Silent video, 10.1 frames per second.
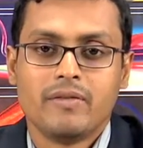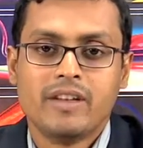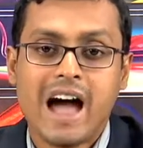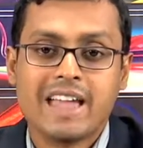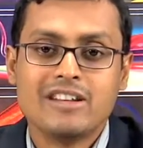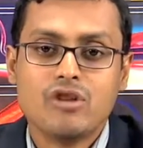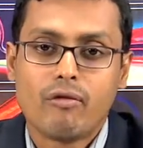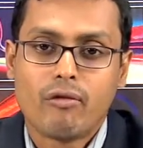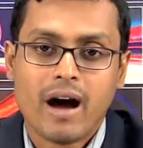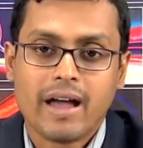
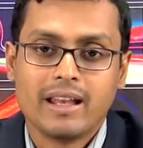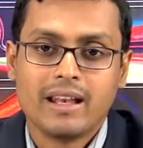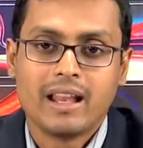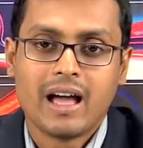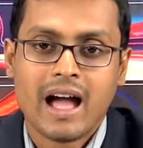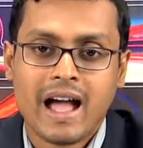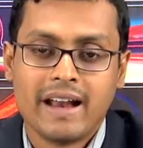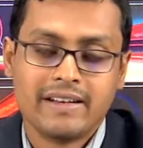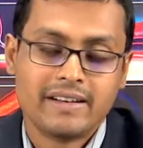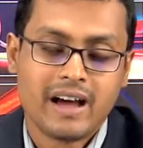dienophile
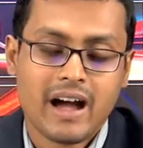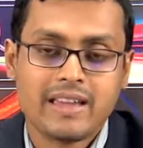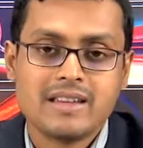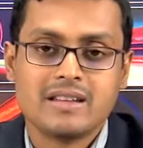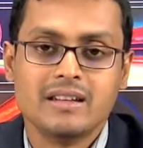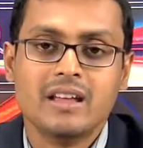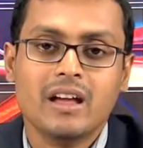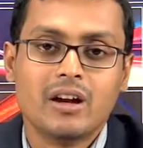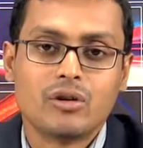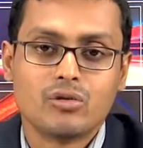and diene
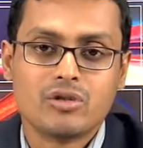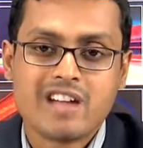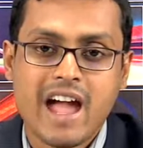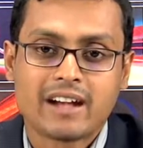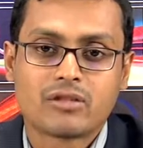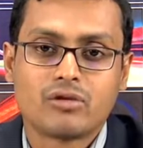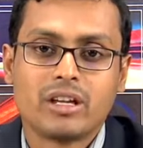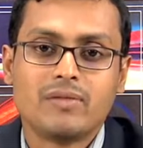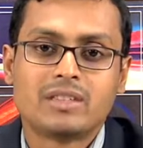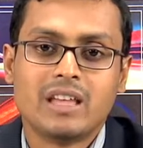to react to
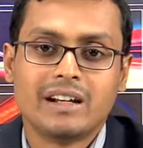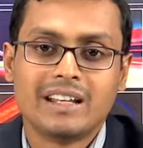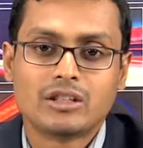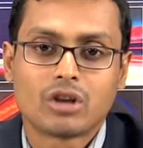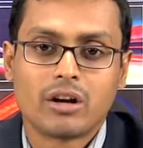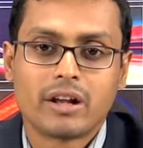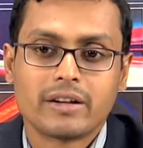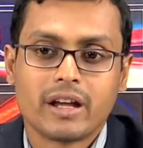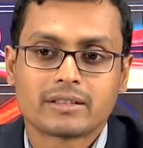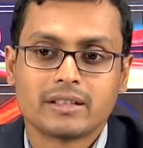give the DielsAlder
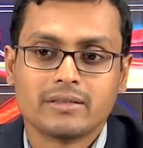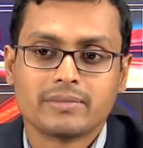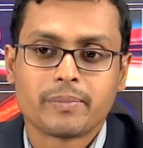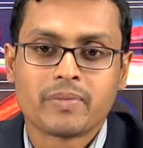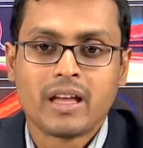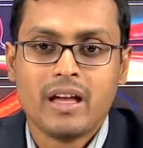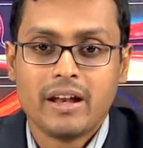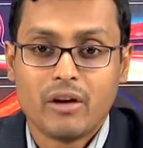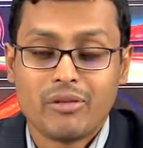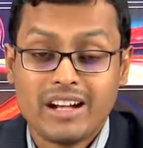reaction.
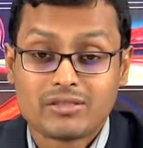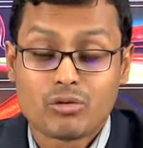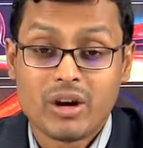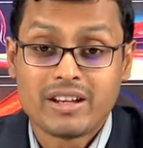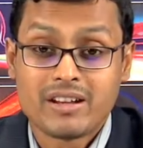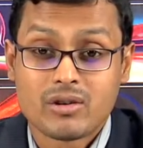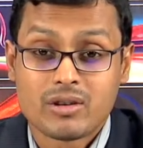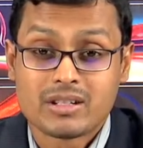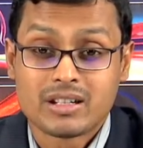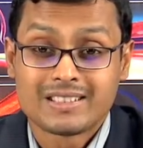Now, that is quite
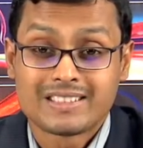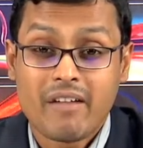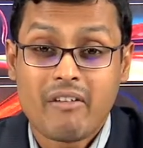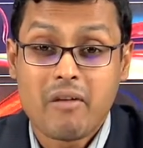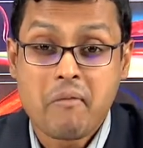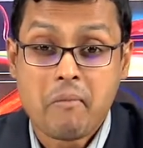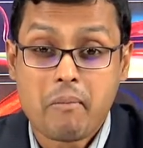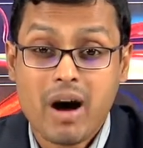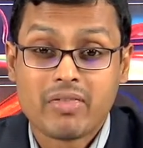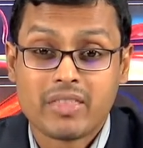interesting, 7
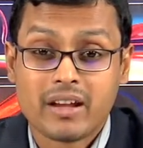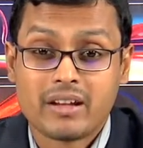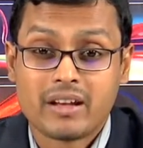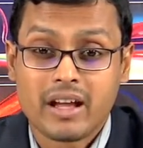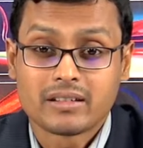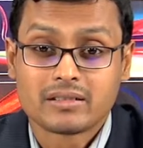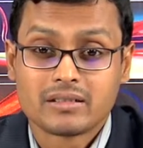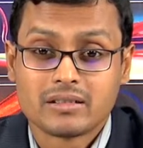months it takes.